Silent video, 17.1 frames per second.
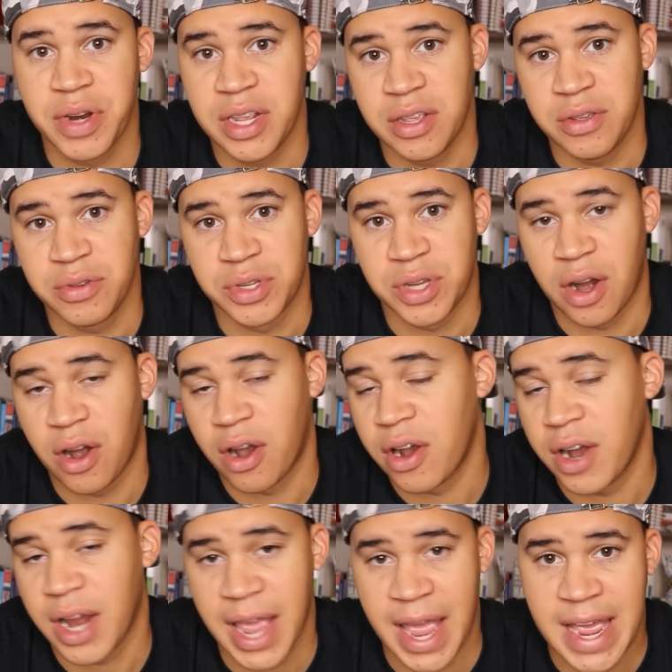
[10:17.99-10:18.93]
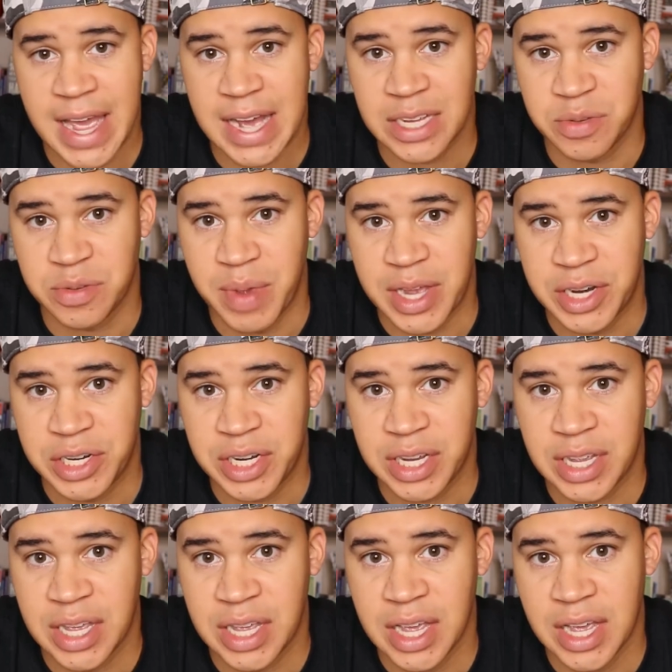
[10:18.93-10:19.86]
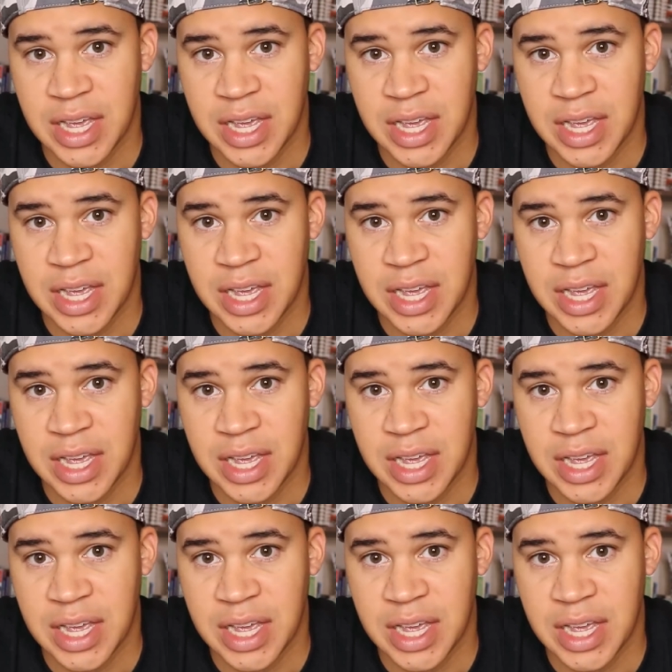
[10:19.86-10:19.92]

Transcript: to use her chaos magic